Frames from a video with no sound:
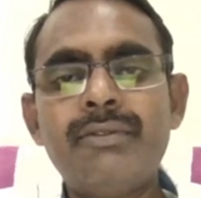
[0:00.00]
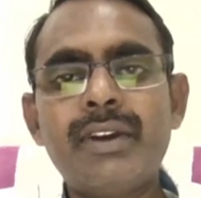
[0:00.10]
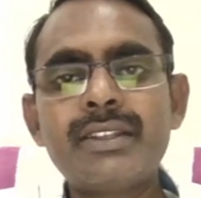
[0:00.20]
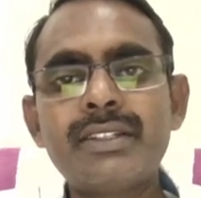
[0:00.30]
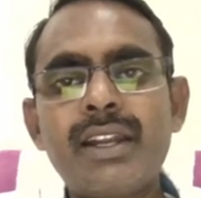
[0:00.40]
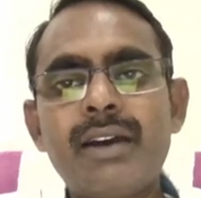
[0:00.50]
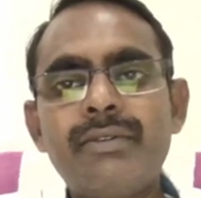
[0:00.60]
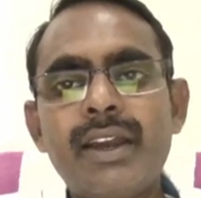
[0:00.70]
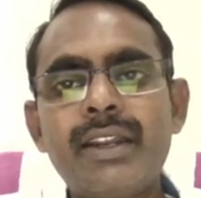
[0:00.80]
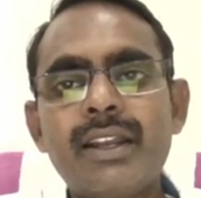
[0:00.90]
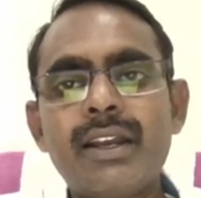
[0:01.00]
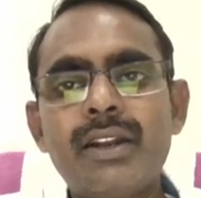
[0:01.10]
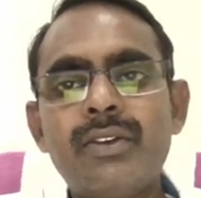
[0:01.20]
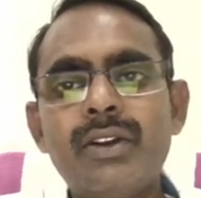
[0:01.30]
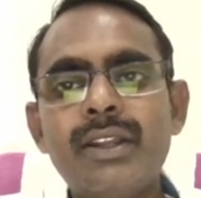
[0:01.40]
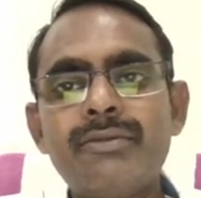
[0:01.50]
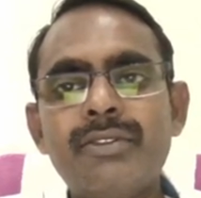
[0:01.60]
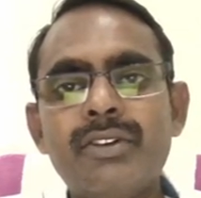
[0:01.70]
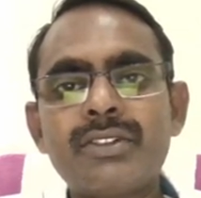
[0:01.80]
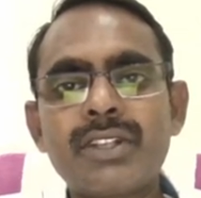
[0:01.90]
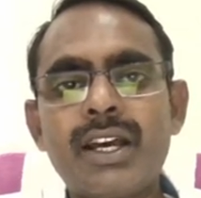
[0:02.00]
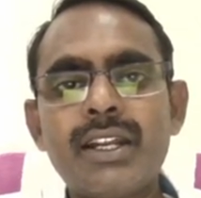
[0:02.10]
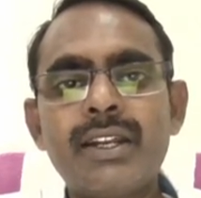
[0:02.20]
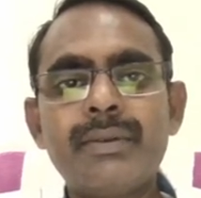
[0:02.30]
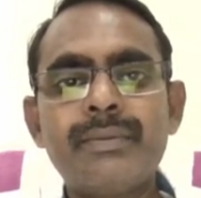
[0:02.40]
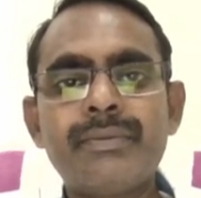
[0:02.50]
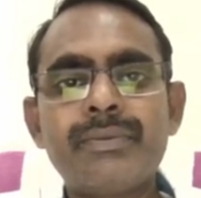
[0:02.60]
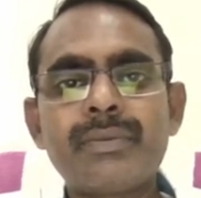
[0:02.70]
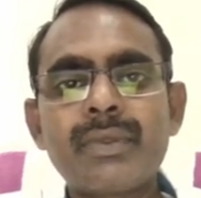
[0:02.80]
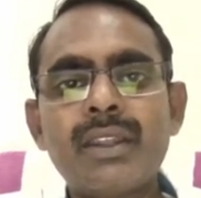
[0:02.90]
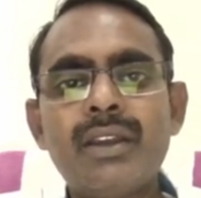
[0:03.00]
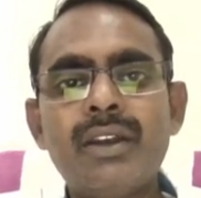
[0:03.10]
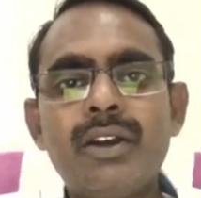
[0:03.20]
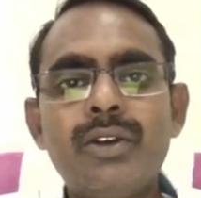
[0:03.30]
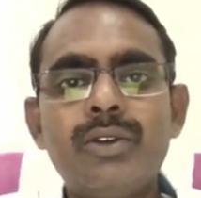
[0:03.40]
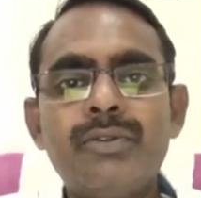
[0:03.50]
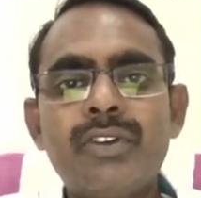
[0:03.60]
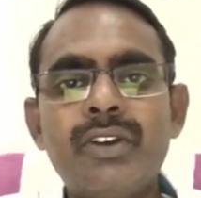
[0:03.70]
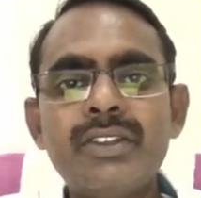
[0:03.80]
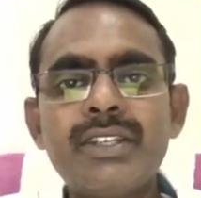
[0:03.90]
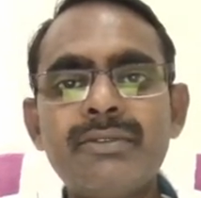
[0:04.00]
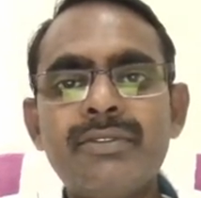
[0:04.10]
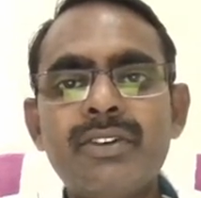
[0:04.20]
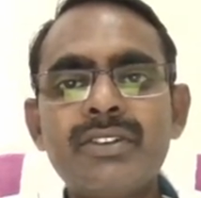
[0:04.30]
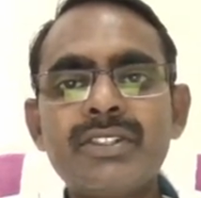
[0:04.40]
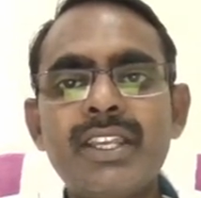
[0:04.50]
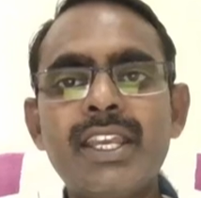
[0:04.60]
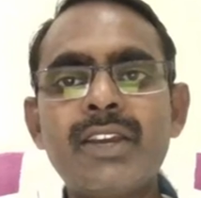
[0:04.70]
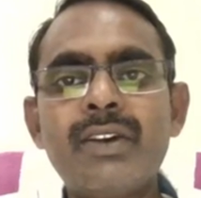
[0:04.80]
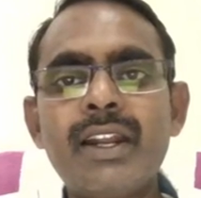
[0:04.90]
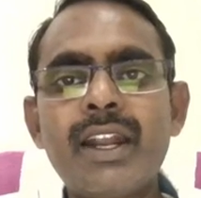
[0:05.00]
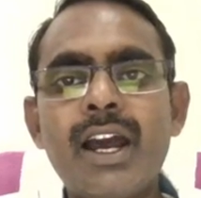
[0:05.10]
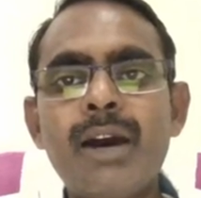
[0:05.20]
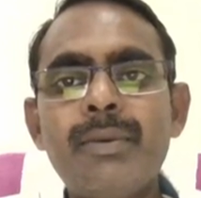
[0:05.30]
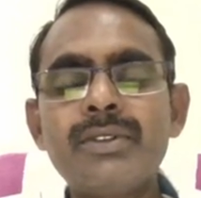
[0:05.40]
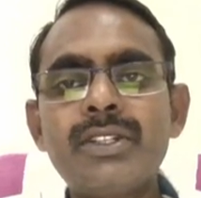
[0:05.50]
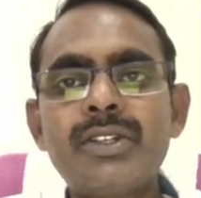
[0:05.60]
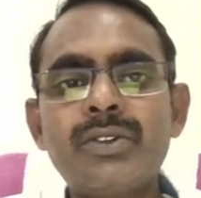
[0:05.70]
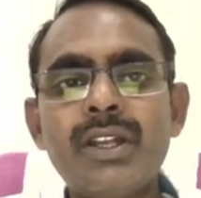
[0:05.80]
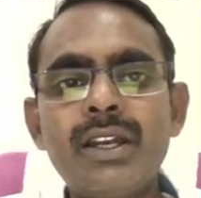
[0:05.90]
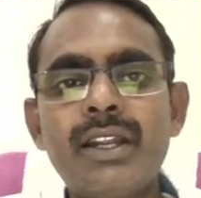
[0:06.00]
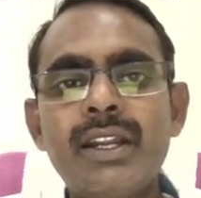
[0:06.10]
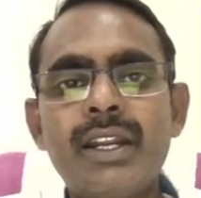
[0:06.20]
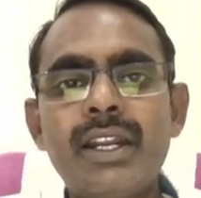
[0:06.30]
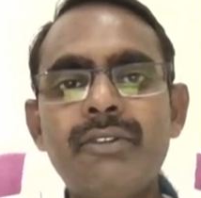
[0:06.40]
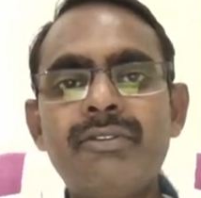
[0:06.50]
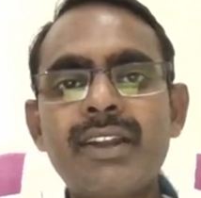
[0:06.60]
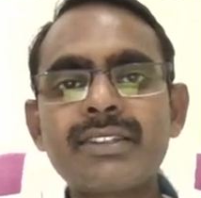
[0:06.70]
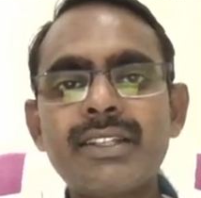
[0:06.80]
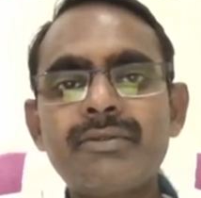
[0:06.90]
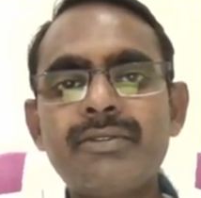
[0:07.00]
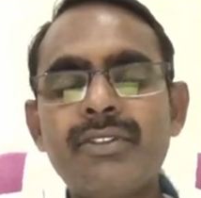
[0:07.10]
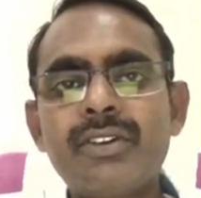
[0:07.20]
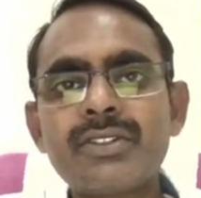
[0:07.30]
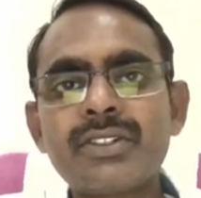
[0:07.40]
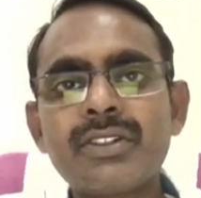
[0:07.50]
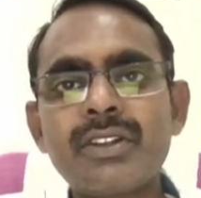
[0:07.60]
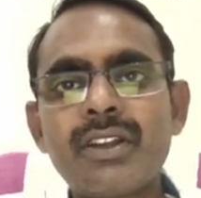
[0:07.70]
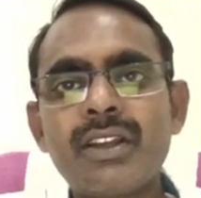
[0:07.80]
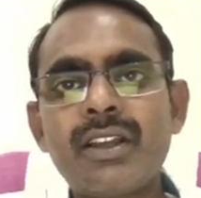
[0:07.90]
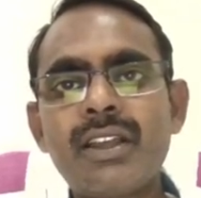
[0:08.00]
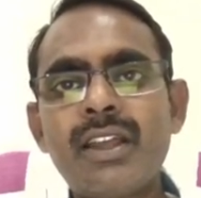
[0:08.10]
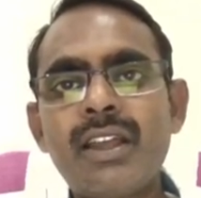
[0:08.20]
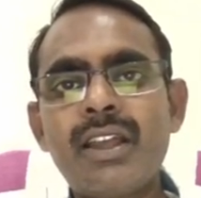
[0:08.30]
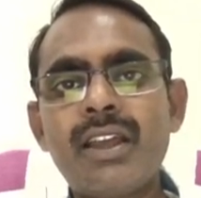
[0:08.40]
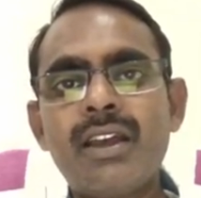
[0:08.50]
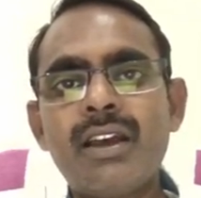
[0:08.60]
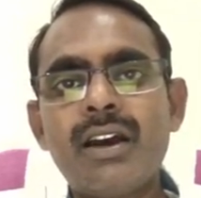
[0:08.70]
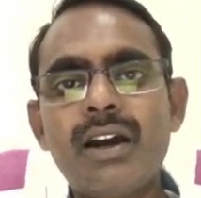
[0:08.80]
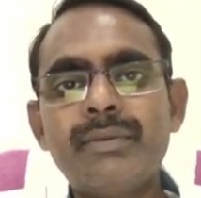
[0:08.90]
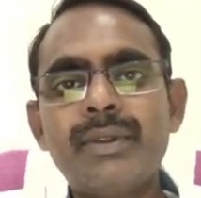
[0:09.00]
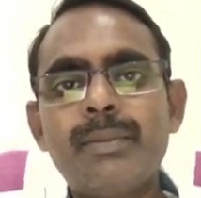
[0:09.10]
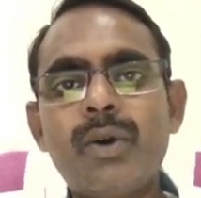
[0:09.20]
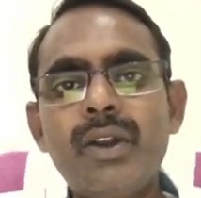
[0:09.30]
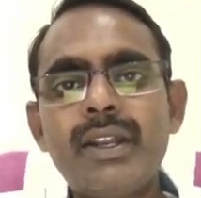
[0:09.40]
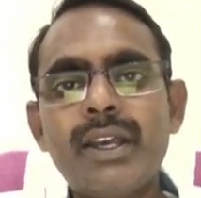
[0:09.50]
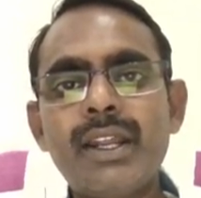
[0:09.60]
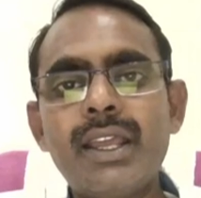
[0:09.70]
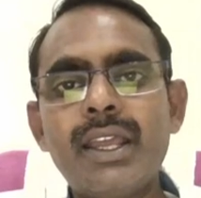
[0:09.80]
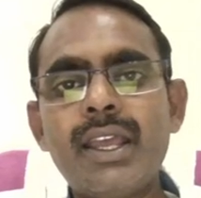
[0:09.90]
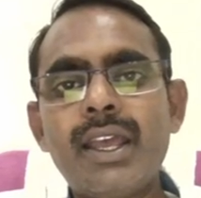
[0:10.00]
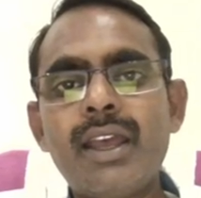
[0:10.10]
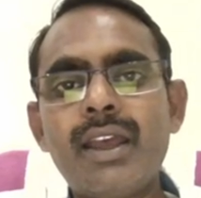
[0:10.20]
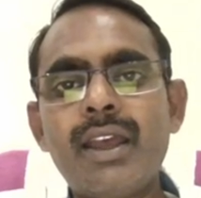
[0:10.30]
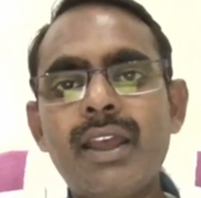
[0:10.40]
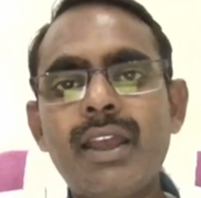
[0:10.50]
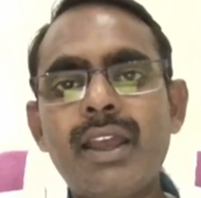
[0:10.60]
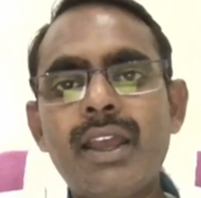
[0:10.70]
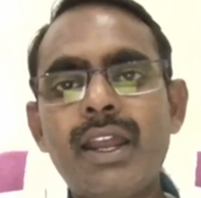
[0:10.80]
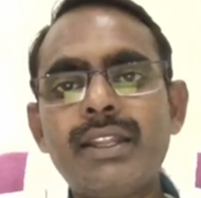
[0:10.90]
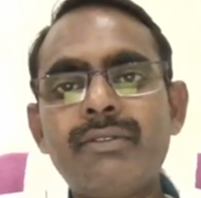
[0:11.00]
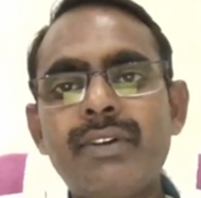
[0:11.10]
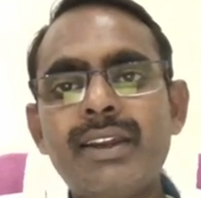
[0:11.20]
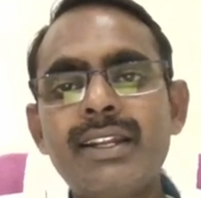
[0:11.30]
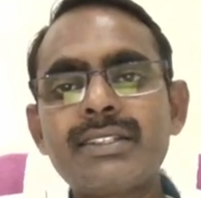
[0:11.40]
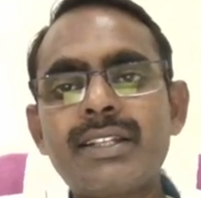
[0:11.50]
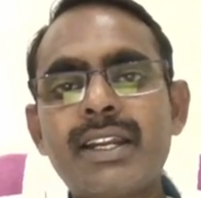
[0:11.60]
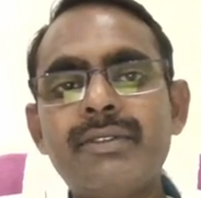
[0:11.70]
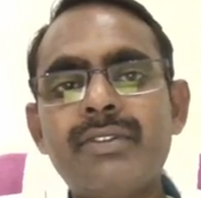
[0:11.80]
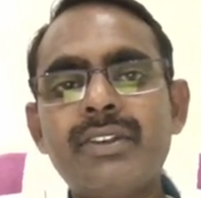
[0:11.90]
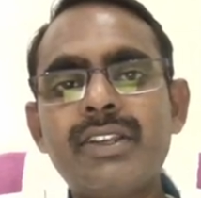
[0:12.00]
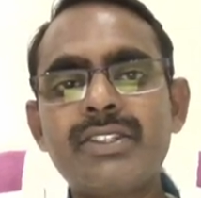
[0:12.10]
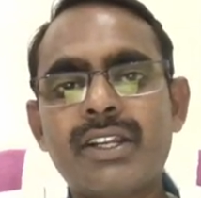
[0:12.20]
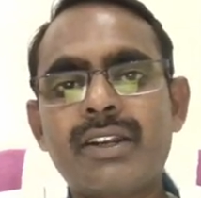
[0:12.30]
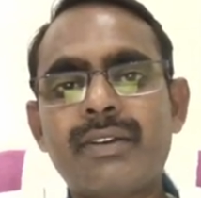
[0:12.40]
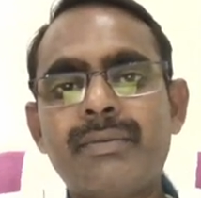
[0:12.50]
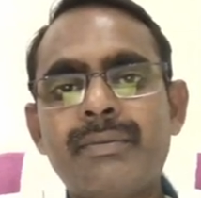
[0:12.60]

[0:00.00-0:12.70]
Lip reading: The function of a controlling force are to produce a force equal and opposite to the deflection force of the pointer at the final steady position.